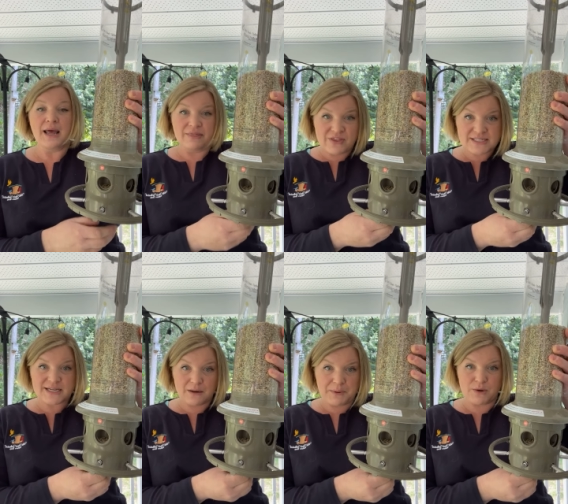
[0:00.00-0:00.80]
this
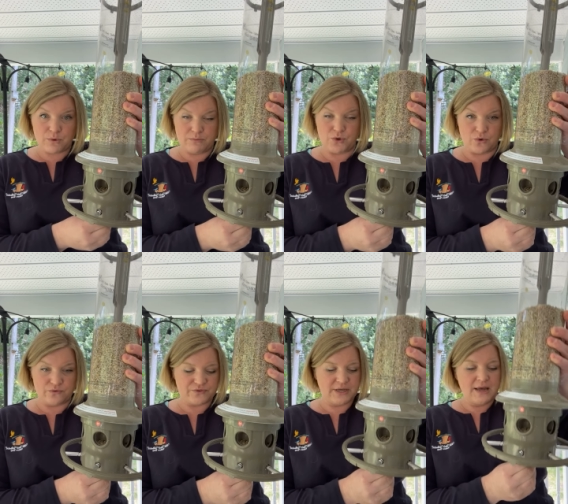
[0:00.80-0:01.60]
can be
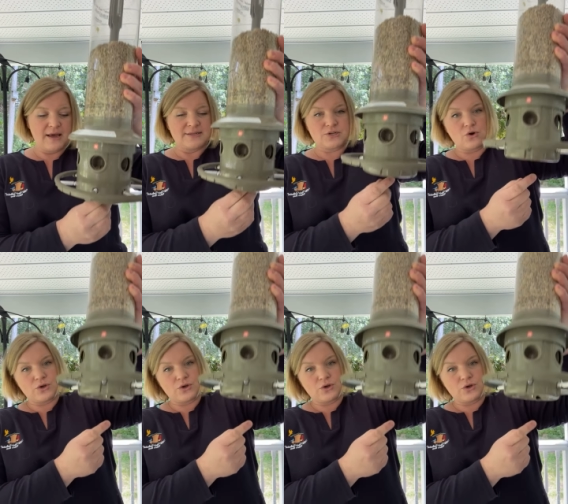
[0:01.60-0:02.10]
removed. So